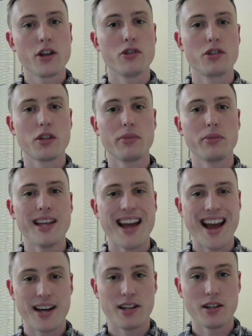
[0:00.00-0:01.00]
you simply
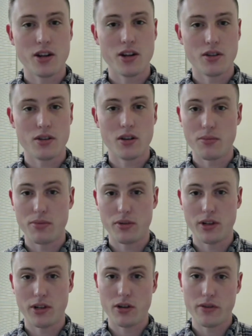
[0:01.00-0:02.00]
add another
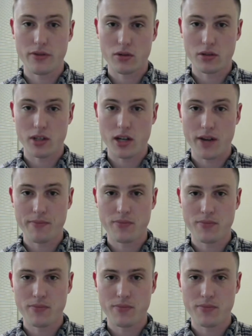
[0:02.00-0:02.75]
ability or difficulty die.